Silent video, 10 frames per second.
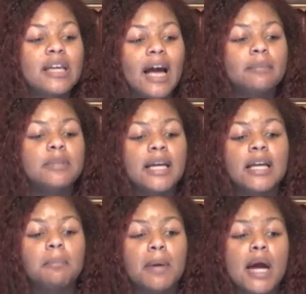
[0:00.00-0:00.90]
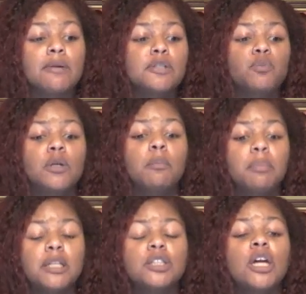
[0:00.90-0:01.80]
time they get married is when a
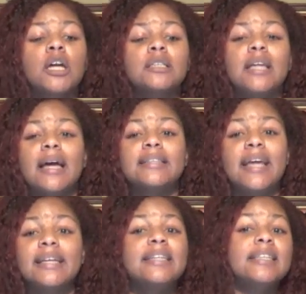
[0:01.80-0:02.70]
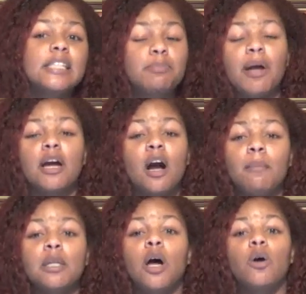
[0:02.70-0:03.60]
bitch that they didn't expect
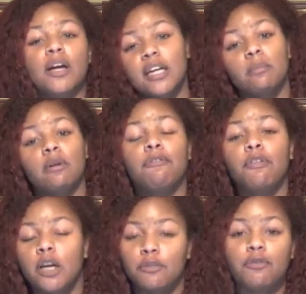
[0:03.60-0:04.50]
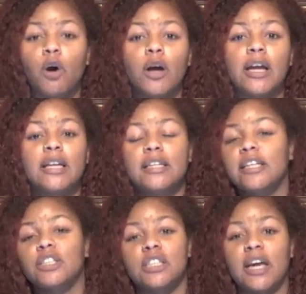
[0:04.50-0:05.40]
come along and hit him in the fucking forehead and
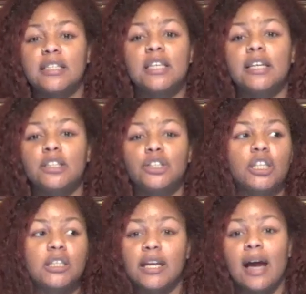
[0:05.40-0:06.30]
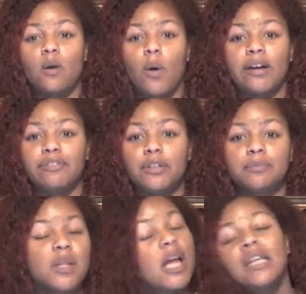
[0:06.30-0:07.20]
they just can't take this shit and they got a wife.
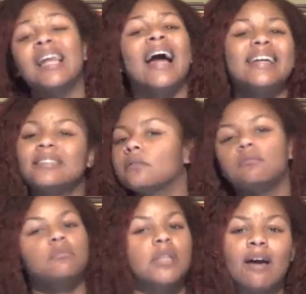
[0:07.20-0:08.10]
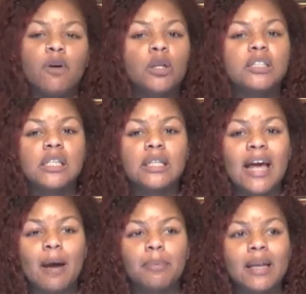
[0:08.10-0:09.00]
Like, I've only seen
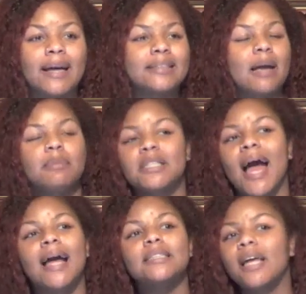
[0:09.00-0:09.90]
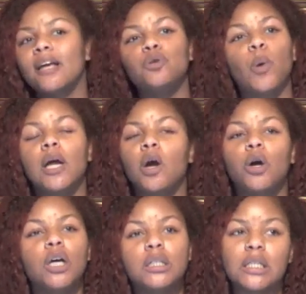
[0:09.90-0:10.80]
it happen like that. Besides that, you ain't
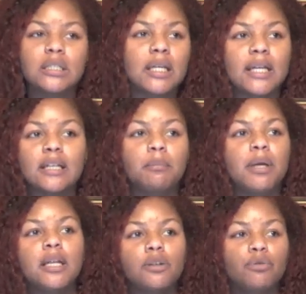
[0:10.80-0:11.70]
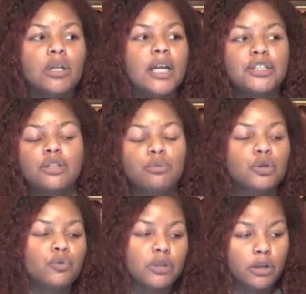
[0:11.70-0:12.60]
gonna hook this nigga into being in a relationship
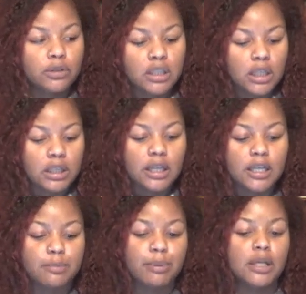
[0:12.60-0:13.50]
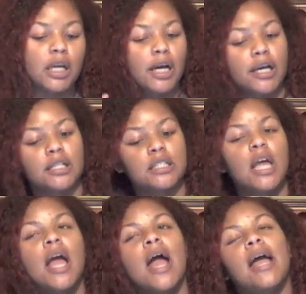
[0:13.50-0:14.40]
with you for 13 years, Peter Guns,
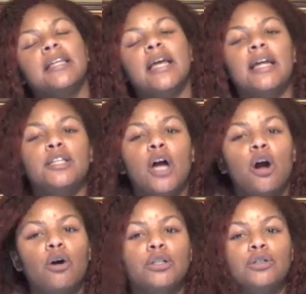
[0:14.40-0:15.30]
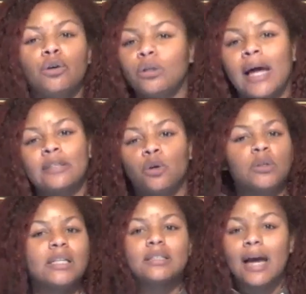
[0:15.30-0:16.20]
and then y'all gonna, you know, like, no,
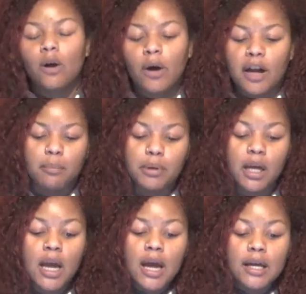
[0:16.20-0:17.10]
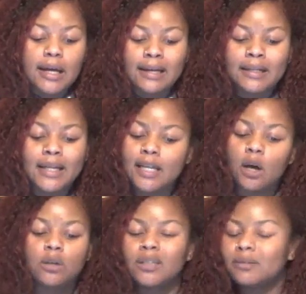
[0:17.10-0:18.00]
that's not gonna happen. And he
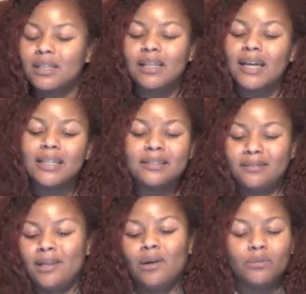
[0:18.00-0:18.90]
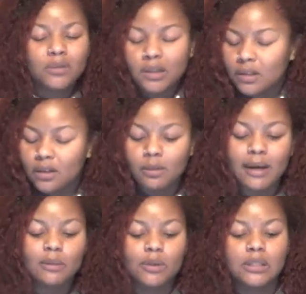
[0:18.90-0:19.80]
don't, you know what I'm saying? Like, no, don't
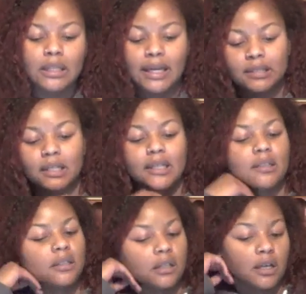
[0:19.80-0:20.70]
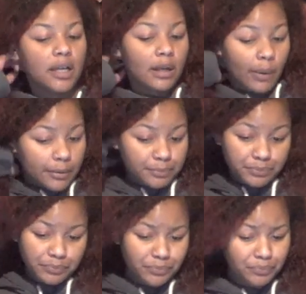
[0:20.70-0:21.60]
nobody wanna see that, Ted. Anyway,
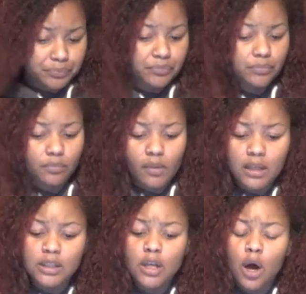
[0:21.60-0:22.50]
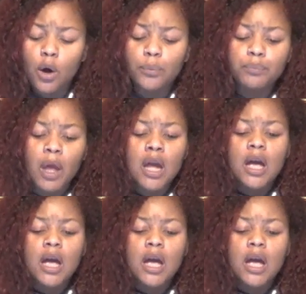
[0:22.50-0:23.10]
so